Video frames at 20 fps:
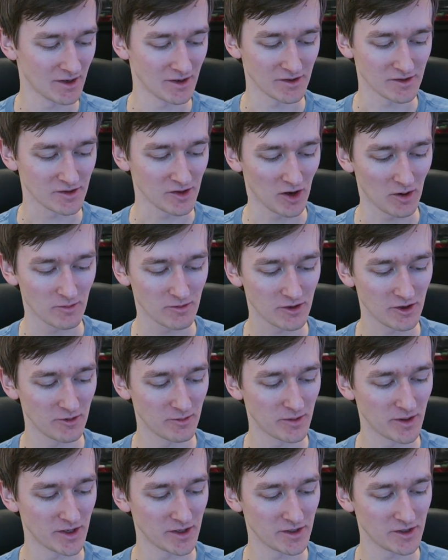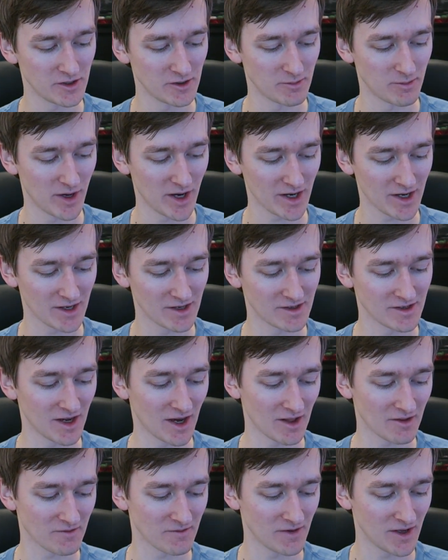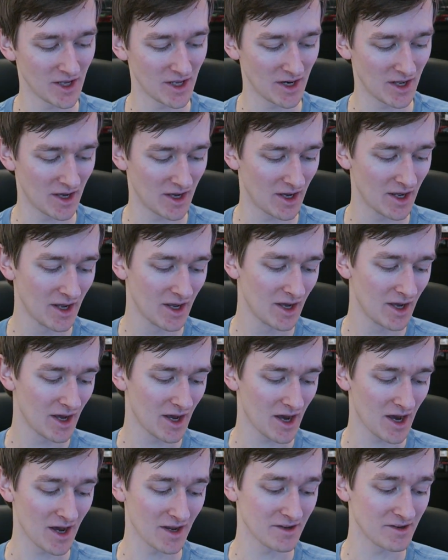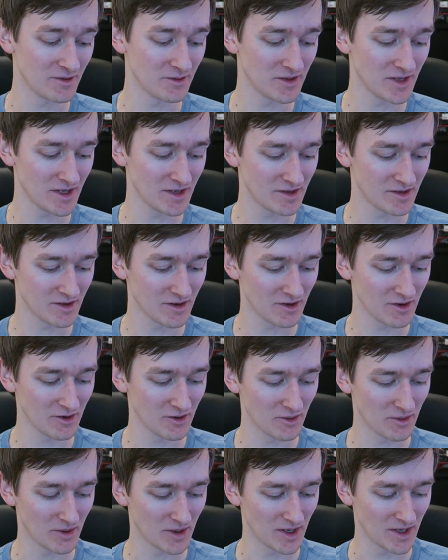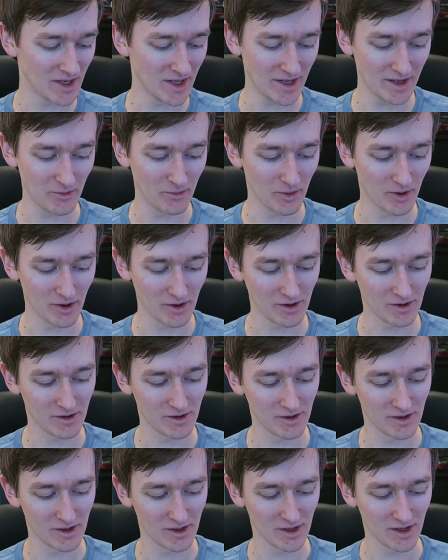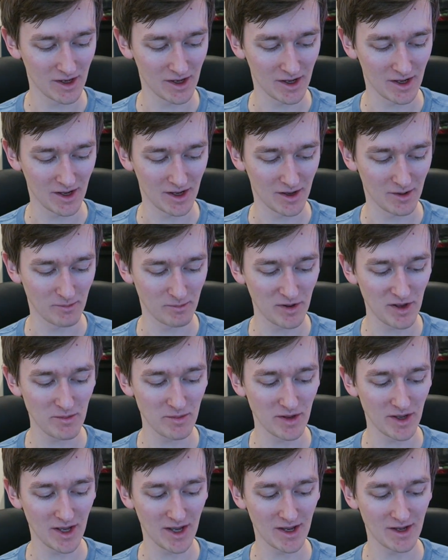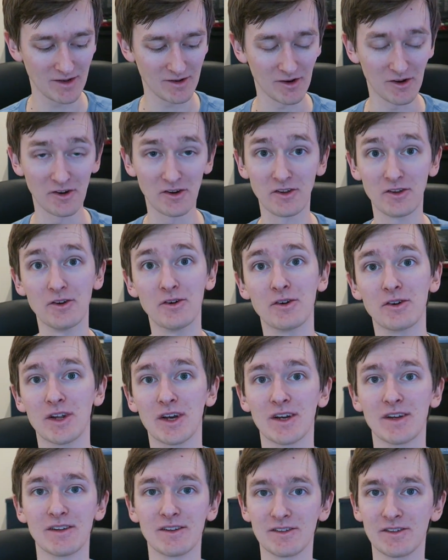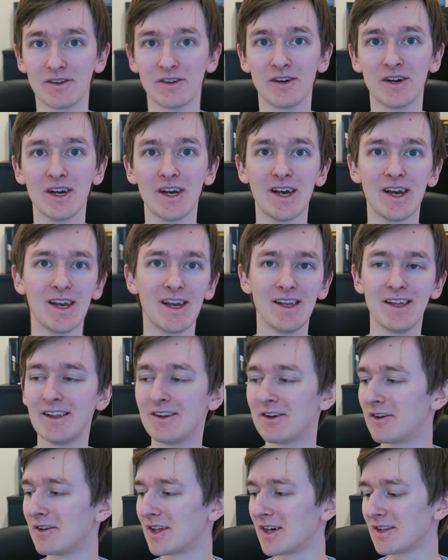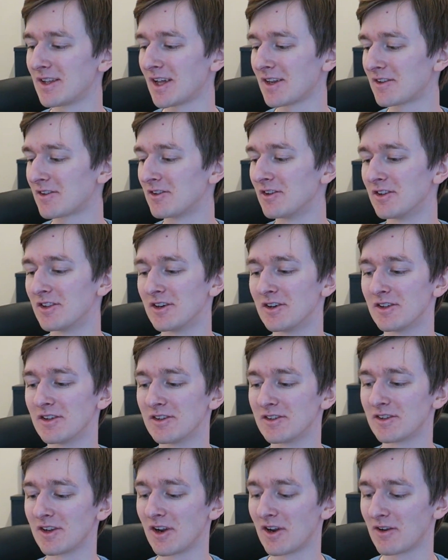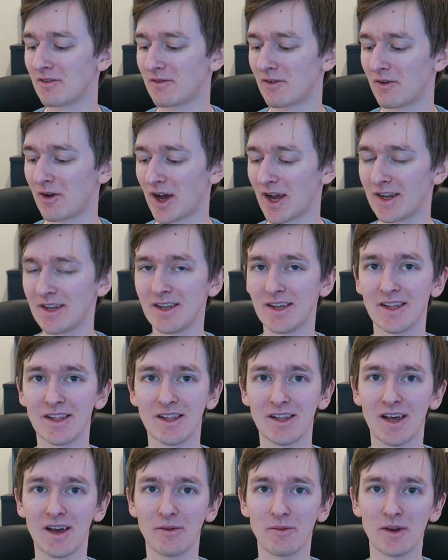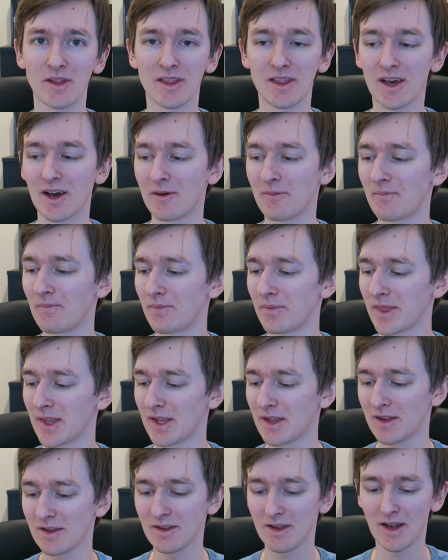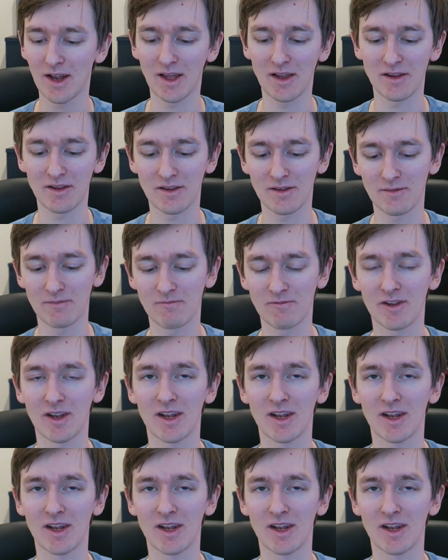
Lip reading: a Stormtrooper, Chewbacca, Darth Vader, R2-D2, an Ewok, BB-8, or Yoda. So, that's good that there's a lot of variety in there with that. And it's a nice